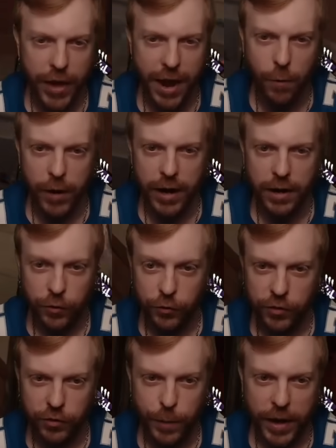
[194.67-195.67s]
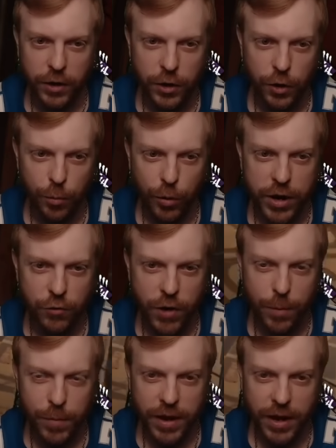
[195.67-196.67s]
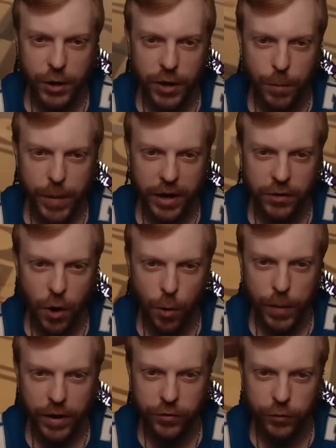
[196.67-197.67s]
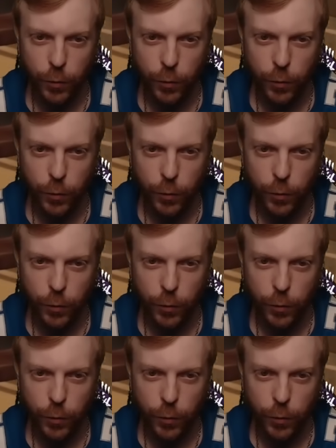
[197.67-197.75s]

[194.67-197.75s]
that way, just expecting you to pre-drop it, and you can make it to home base as